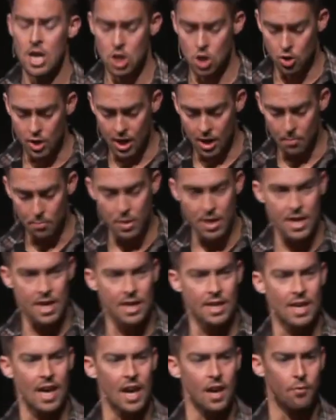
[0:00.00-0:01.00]
You did a
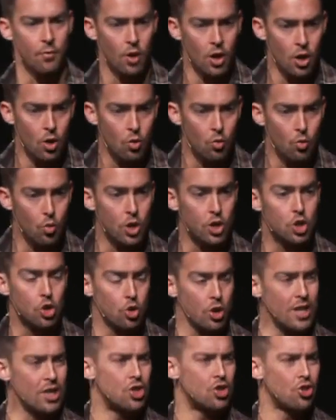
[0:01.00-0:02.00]
big kind of
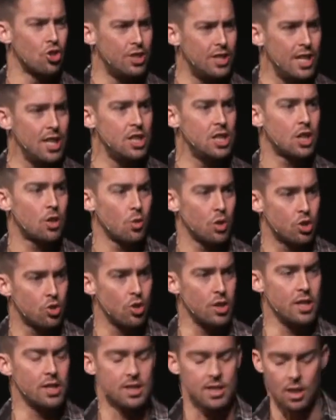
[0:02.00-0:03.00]
retreat, strategic
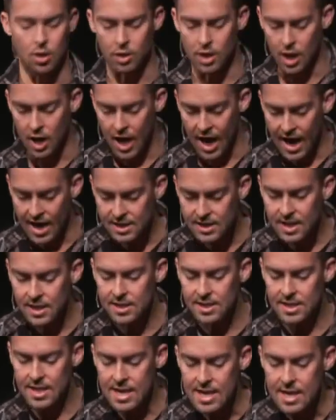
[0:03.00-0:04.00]
retreat, and said, okay, as a
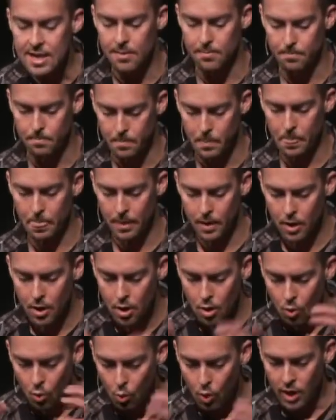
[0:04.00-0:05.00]
team,
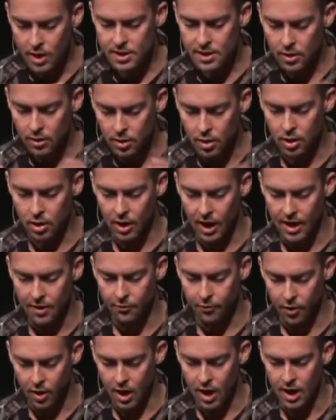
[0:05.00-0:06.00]
what does it look like
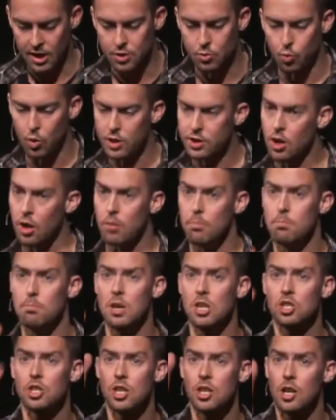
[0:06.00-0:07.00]
for us? What's our
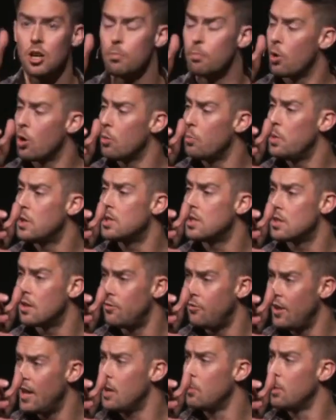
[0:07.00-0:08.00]
mission and purpose as a
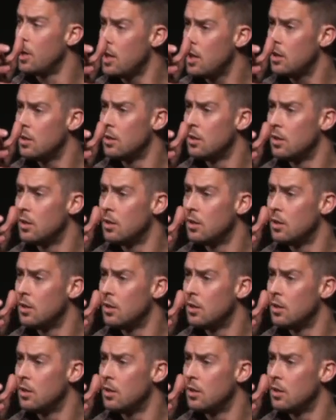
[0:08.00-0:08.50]
family?